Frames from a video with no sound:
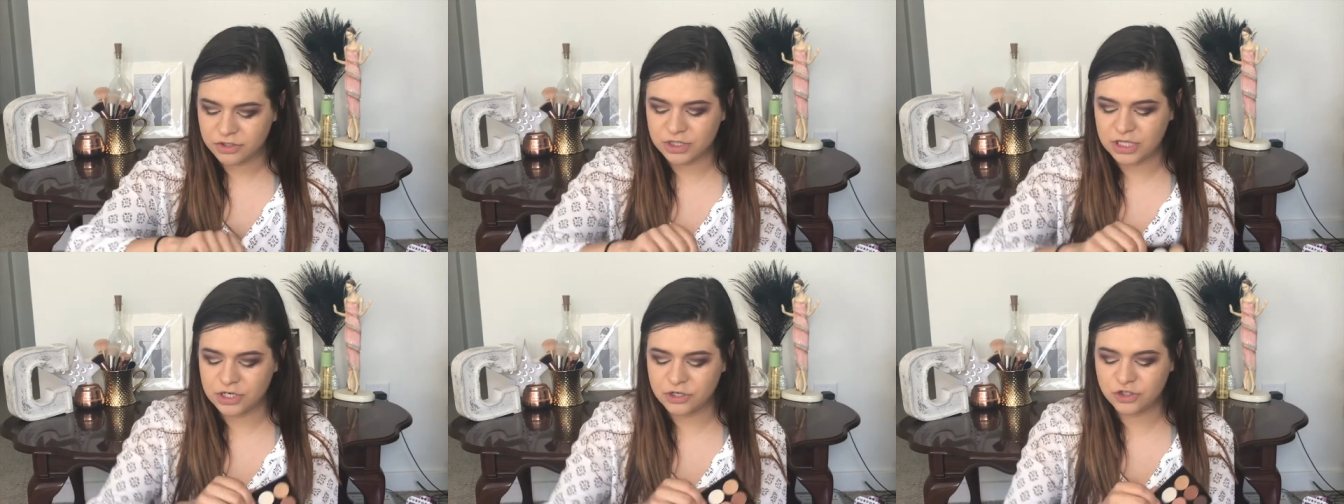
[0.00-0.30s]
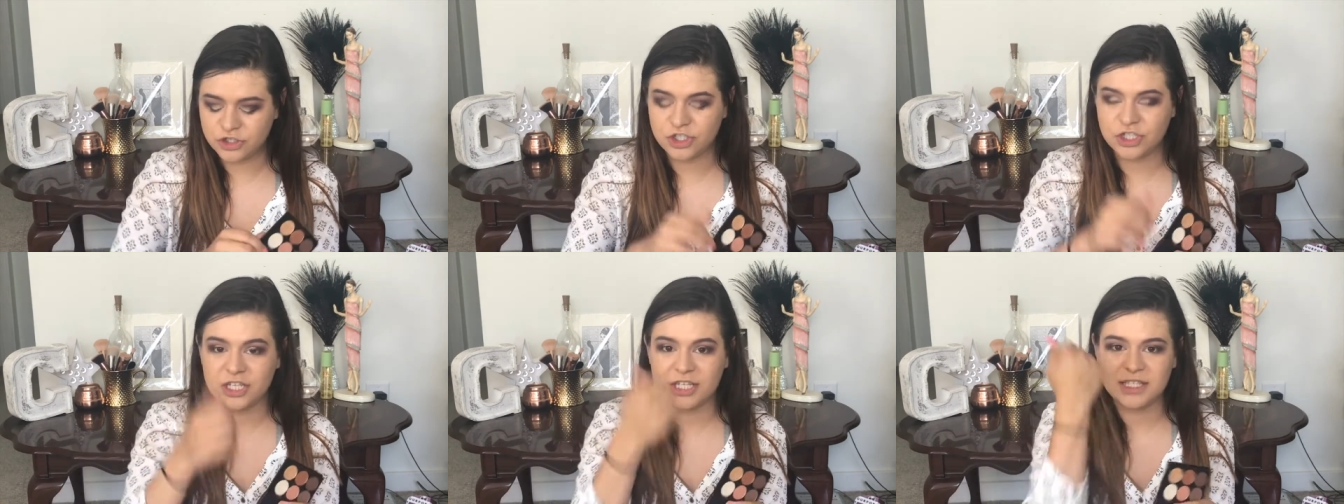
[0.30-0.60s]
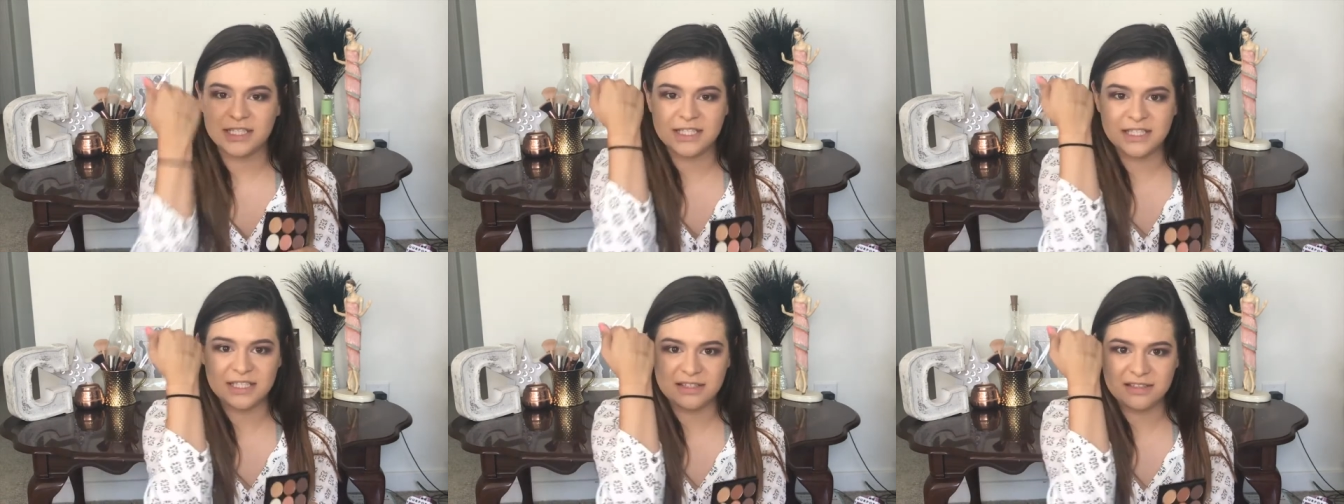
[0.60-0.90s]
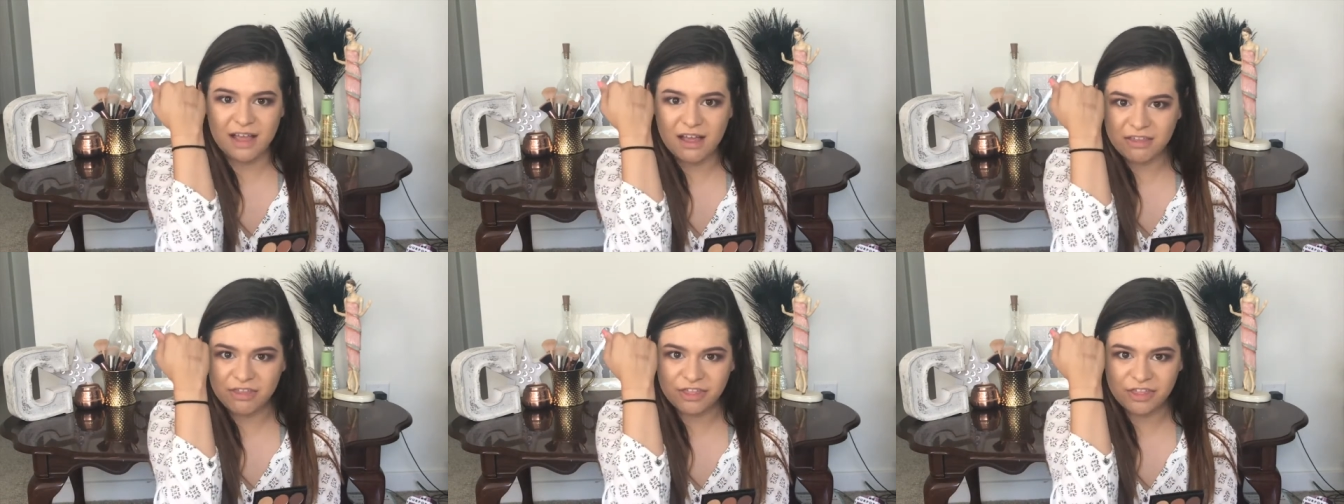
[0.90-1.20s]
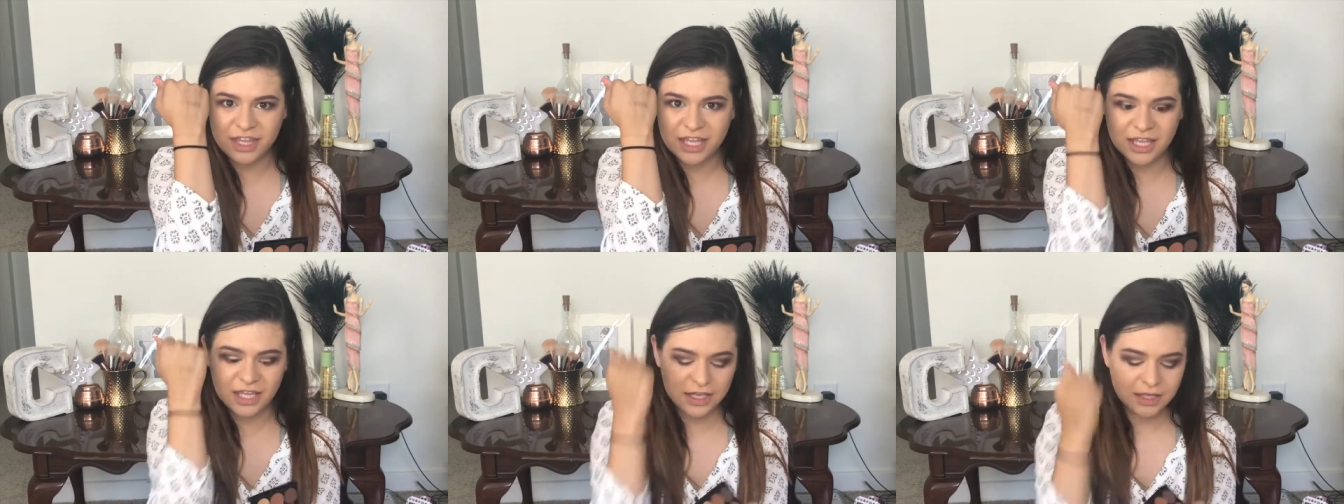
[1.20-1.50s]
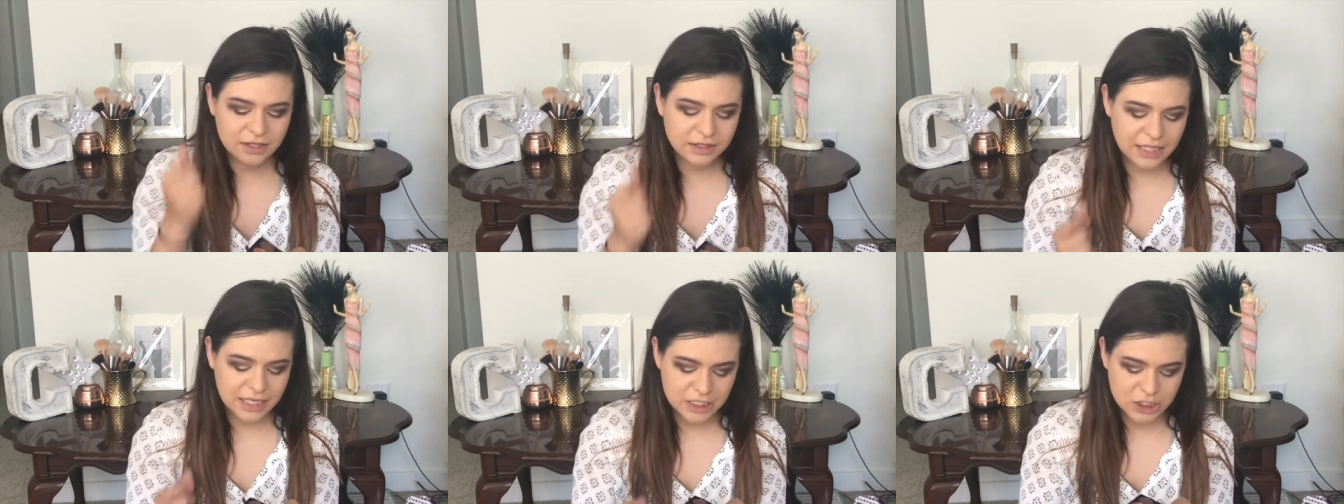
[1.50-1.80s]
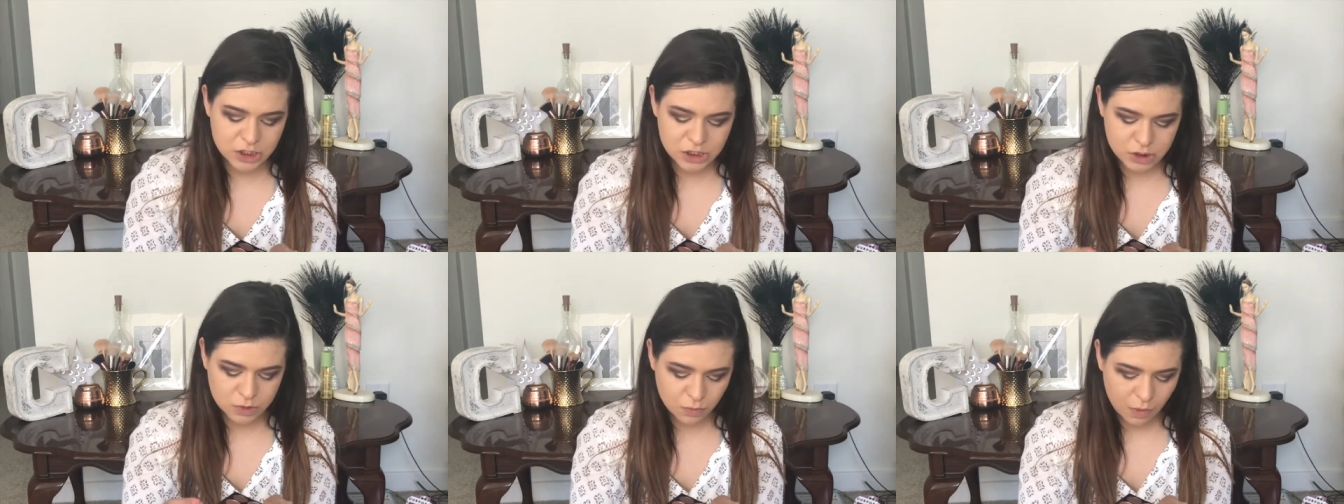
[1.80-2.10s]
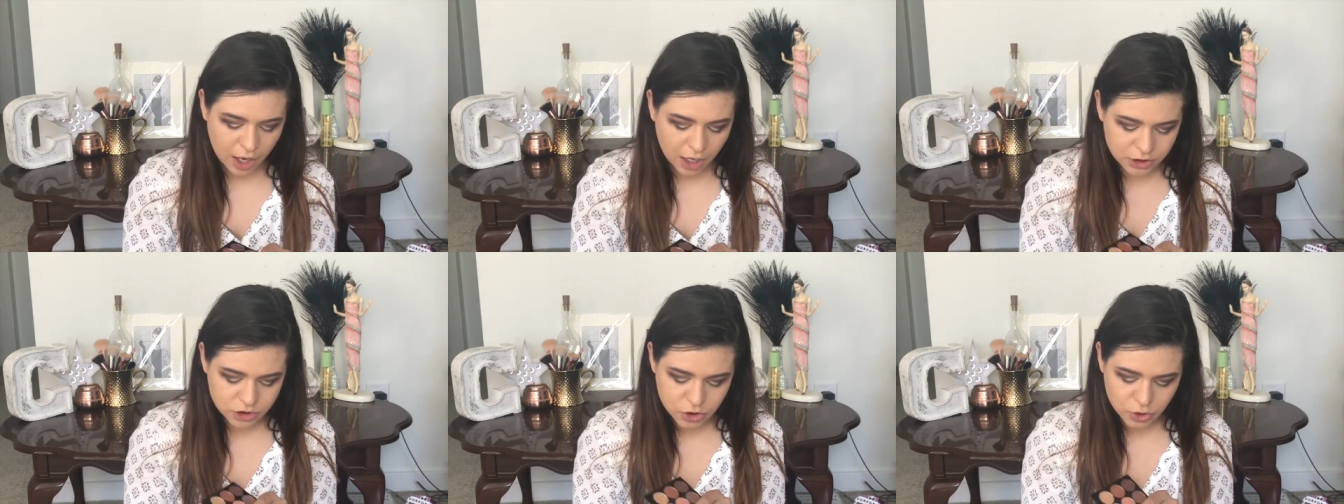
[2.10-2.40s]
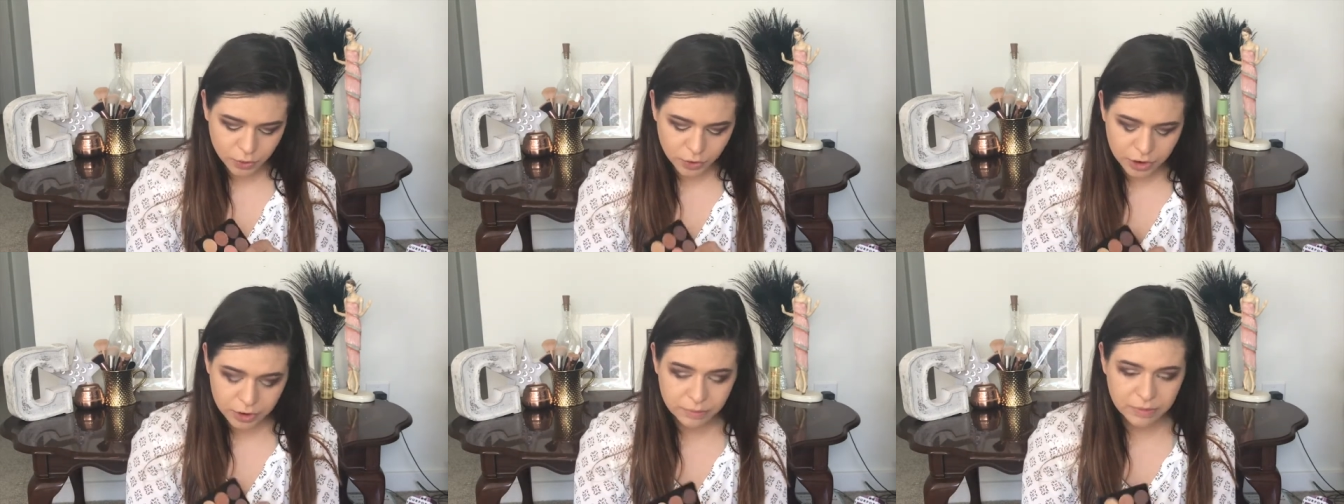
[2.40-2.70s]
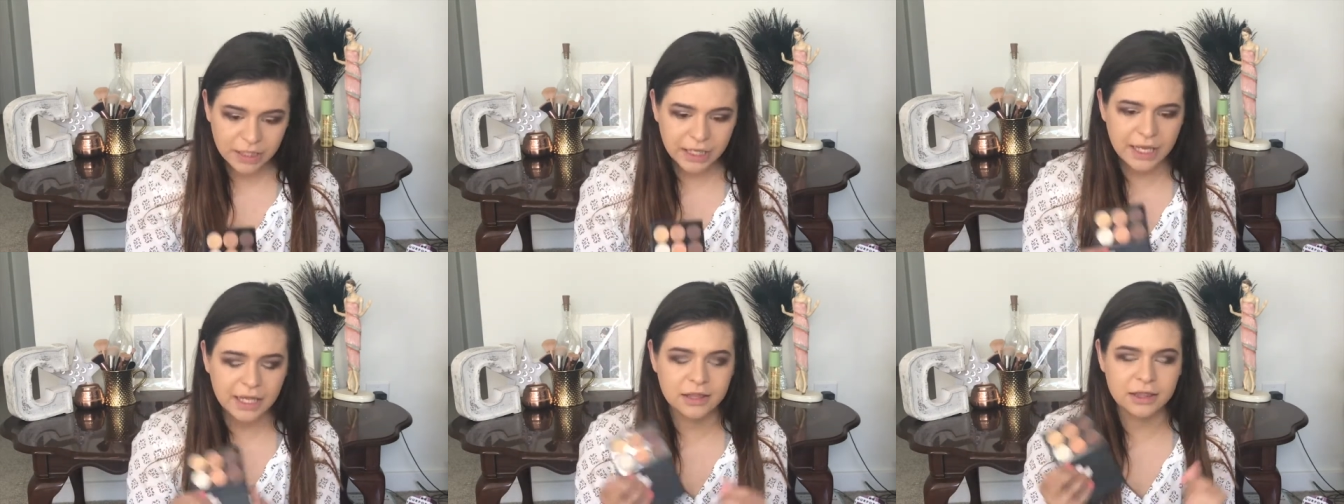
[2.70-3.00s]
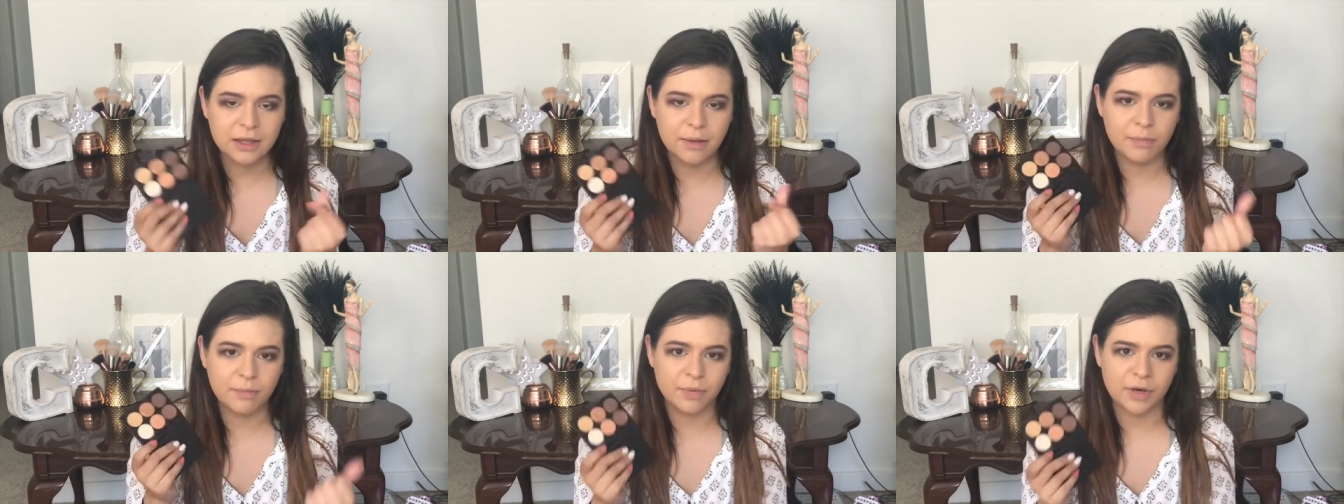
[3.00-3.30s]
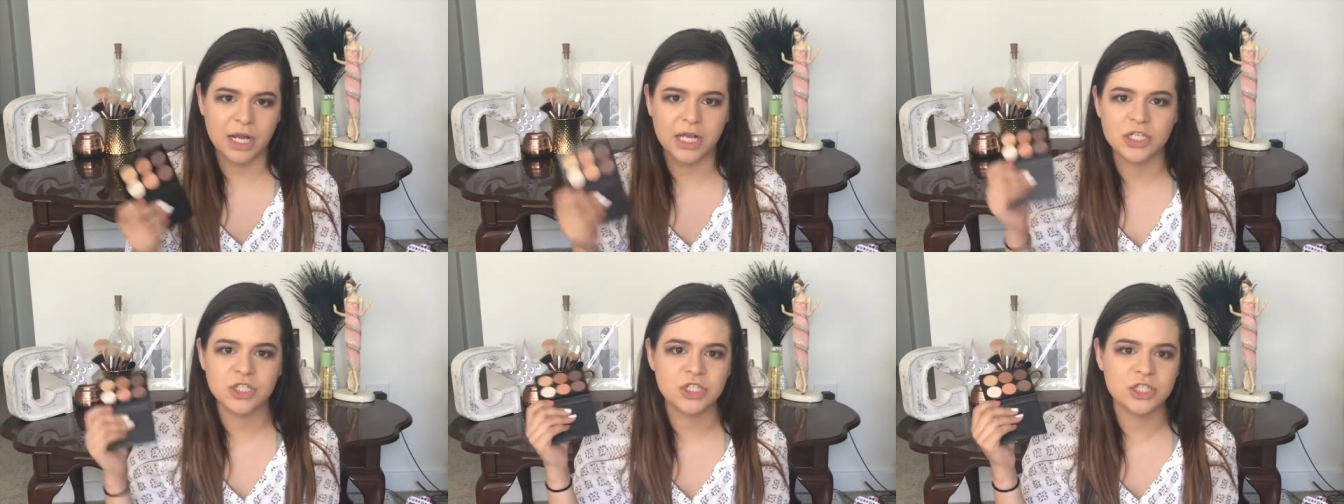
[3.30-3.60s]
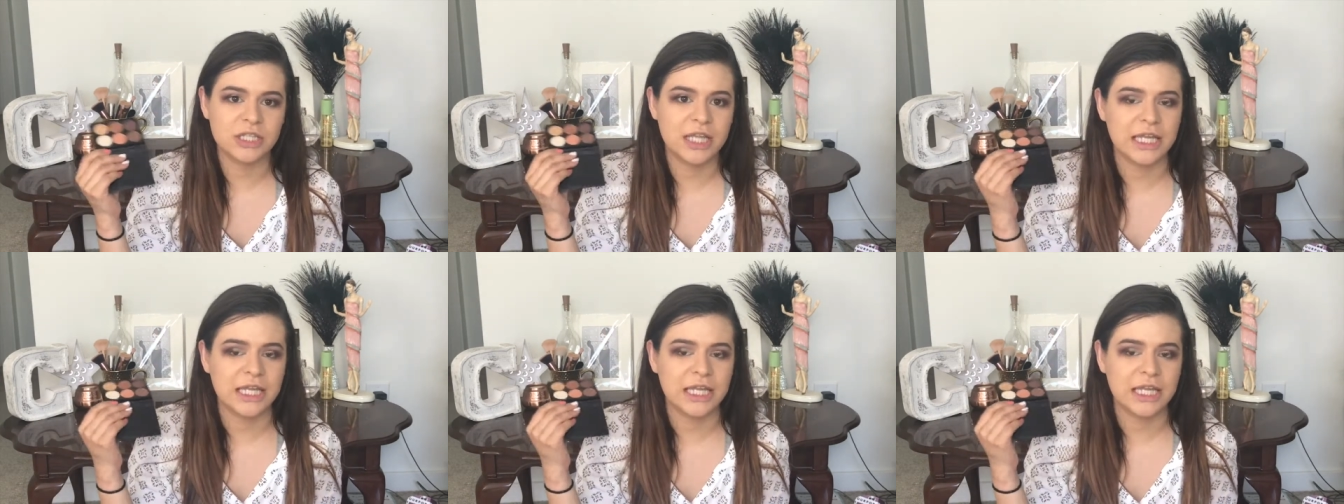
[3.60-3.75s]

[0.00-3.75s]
there's just nothing. They swatch horribly and the brush,